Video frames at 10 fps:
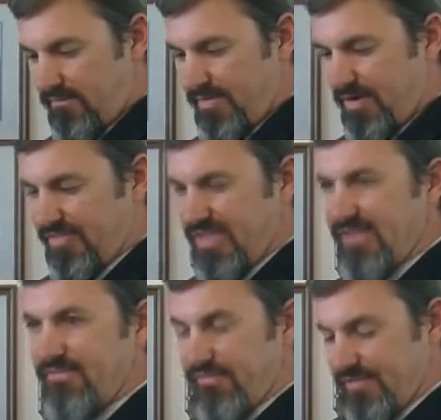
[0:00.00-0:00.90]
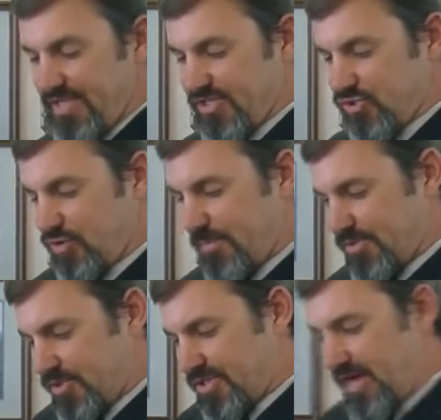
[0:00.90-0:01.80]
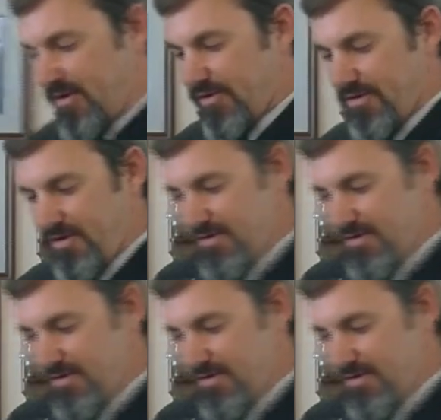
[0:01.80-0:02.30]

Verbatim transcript: very thankful for this scripture shower.